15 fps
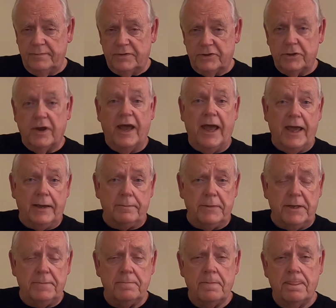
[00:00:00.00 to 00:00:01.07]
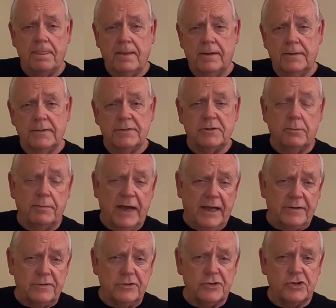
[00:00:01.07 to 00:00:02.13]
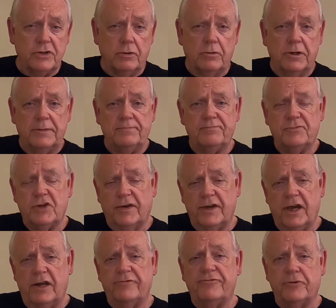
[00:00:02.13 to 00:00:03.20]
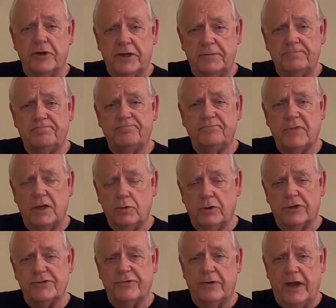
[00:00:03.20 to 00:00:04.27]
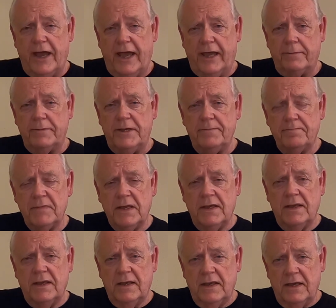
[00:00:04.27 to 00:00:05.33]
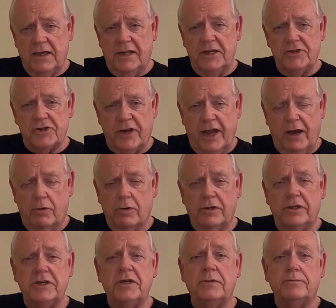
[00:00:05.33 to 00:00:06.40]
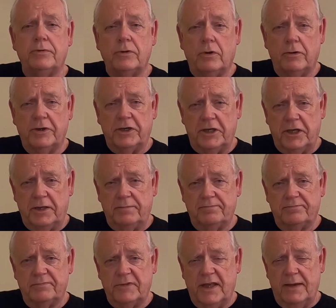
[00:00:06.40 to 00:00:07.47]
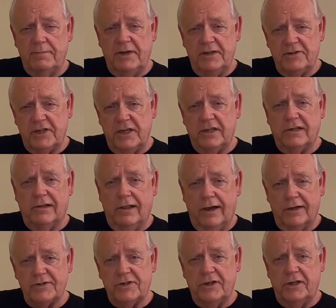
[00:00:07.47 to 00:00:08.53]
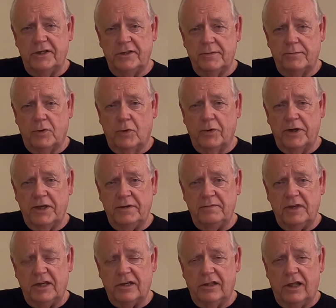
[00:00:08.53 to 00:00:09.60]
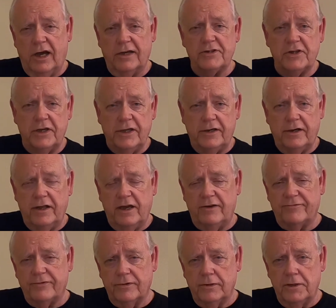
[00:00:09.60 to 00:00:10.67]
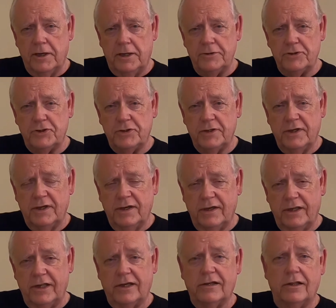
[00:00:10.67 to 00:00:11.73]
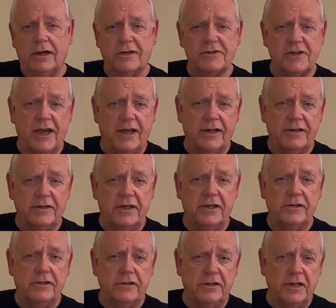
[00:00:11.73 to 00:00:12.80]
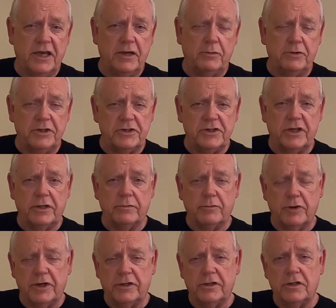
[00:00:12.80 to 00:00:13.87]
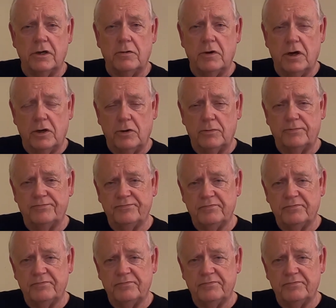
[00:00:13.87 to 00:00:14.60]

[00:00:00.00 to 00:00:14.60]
to Acme. So back to the story. So I got a friend. He works for Acme, and he's an hourly employee. That means he clocks in the morning, he clocks in and out for lunch, and he clocks out at the end of the day when he's getting ready to go home.